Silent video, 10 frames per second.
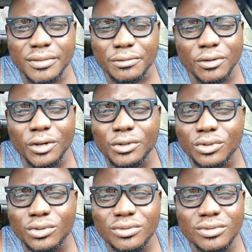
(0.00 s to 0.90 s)
before
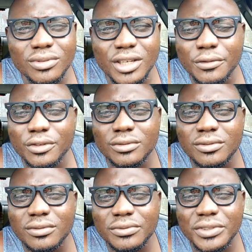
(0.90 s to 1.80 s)
you
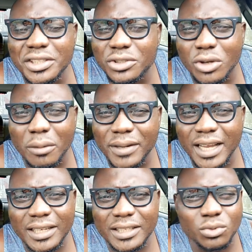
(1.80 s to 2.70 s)
even finish your
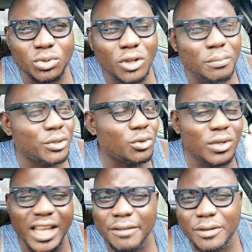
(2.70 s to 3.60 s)
plan, it will not be
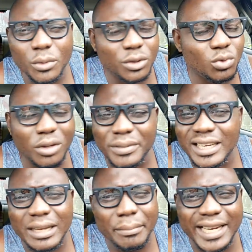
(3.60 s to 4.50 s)
known everywhere, it will not
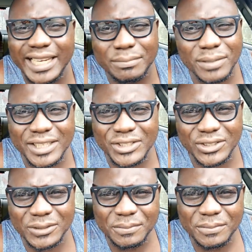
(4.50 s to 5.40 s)
be in the
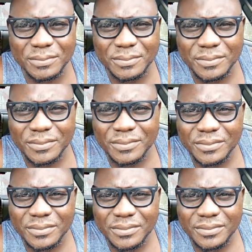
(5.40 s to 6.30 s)
marketplace.
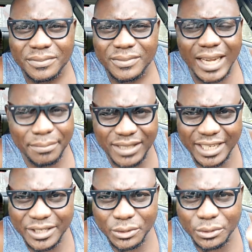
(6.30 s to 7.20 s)
I'm
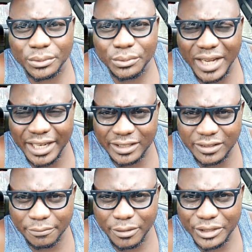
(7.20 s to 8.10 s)
telling you, where
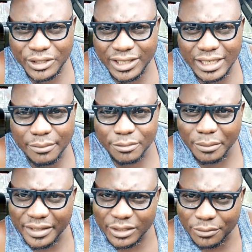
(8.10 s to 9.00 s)
this information come
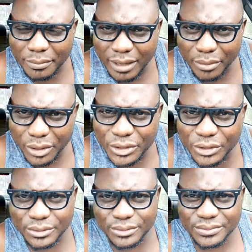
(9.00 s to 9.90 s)
from is from among
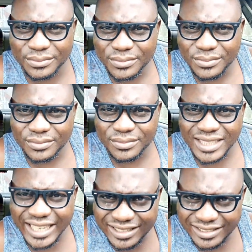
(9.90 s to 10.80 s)
you,
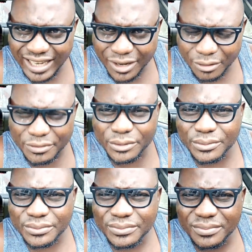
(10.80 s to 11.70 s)
inside of you.